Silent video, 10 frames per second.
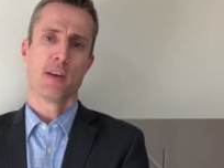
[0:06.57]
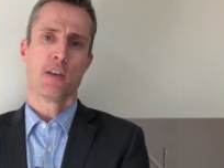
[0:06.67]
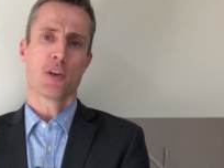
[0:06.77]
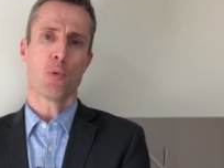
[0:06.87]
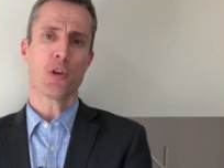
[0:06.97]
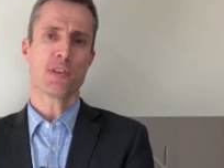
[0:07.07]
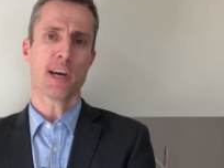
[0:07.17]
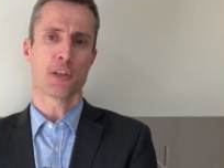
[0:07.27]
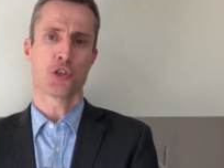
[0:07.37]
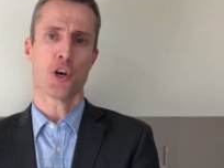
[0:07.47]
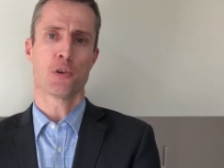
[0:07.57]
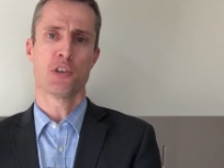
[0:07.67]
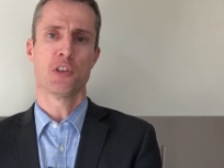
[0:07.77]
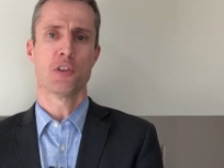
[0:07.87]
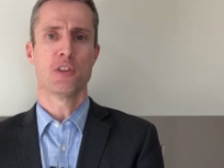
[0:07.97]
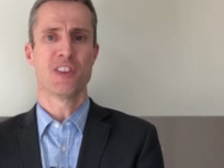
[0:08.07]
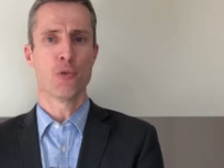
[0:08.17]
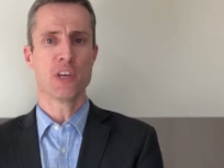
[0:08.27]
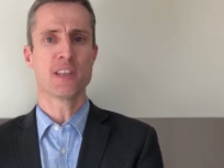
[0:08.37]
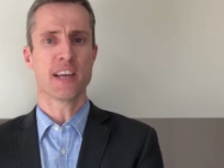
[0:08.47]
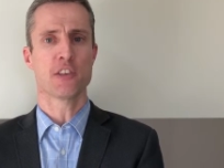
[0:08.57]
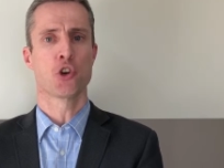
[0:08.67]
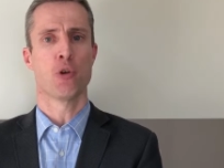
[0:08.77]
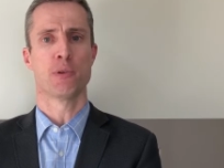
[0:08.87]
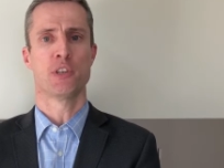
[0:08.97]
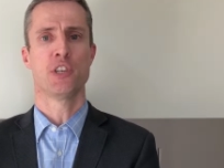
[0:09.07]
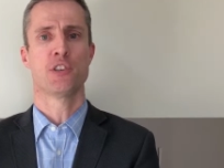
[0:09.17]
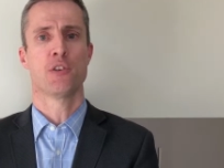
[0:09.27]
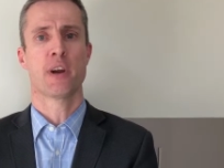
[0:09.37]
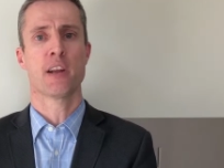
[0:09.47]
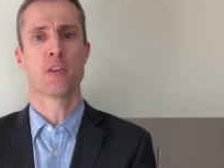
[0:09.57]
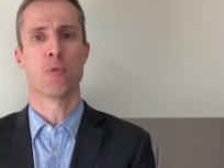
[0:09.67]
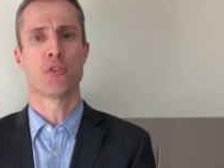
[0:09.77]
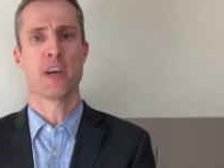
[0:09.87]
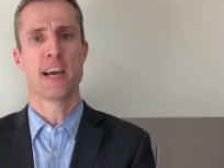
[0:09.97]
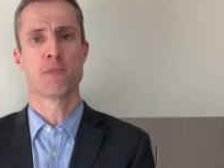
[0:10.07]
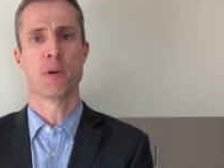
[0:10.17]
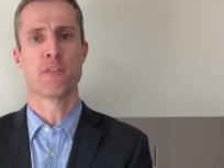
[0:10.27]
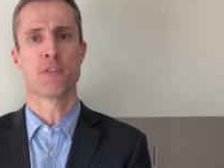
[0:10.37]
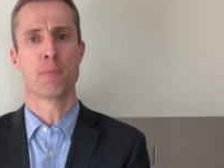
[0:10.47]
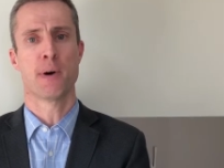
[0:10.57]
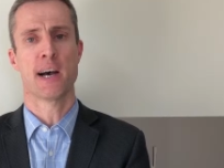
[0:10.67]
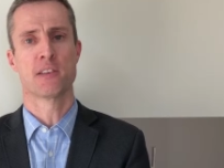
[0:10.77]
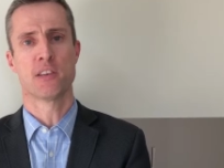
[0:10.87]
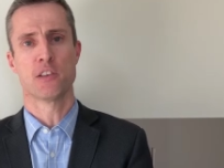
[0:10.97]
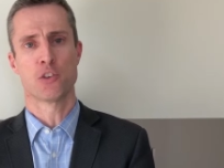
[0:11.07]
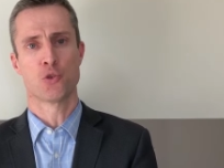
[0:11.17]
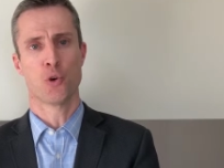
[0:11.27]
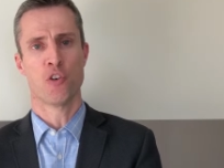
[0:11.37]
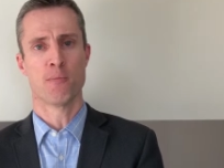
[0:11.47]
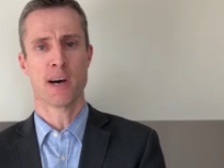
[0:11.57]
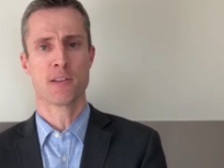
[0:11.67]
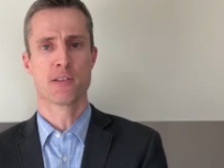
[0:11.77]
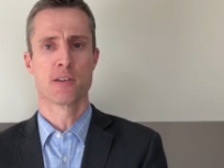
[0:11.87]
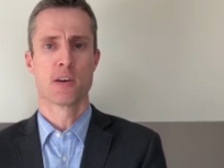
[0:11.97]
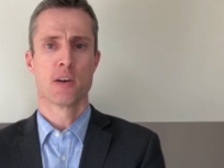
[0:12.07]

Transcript: So what it's starting to show us is that there is less competition around than what there has been for the past six to 12 months.